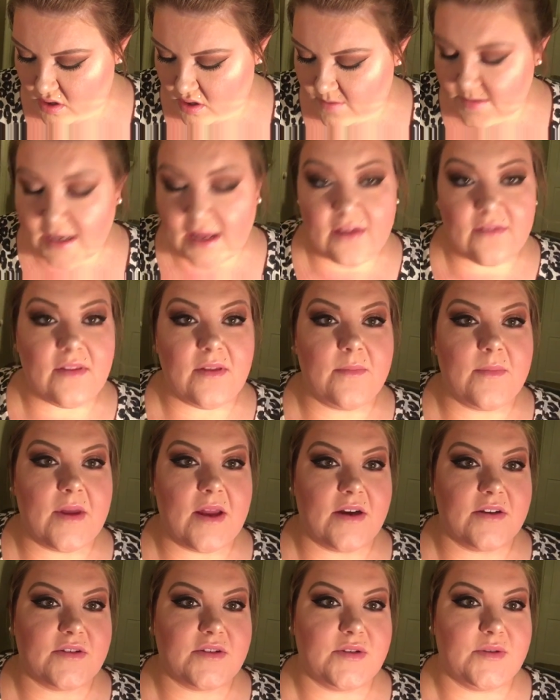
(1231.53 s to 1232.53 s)
I'm going to give
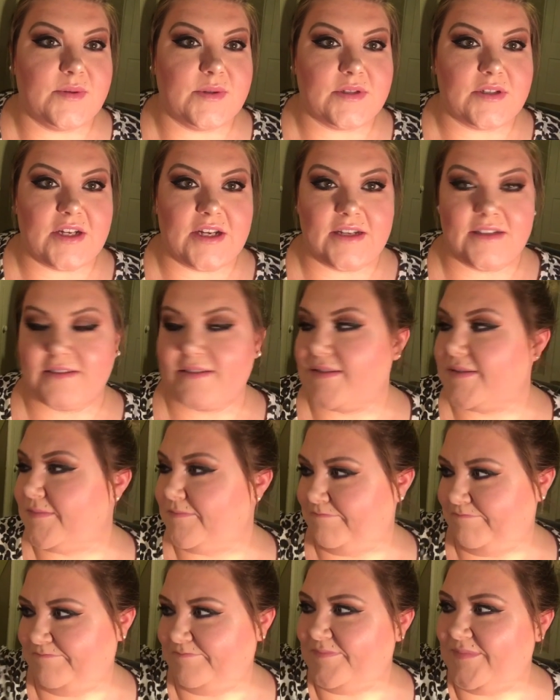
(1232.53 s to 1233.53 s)
Lumiere 2 a chance.
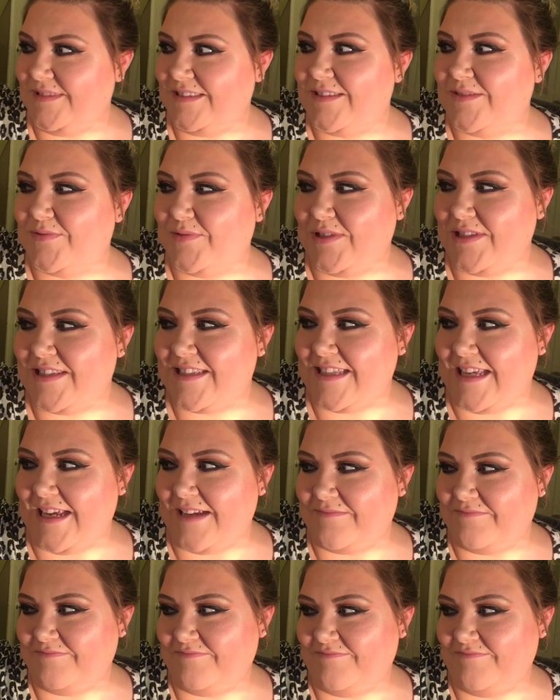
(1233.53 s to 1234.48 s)
We'll see.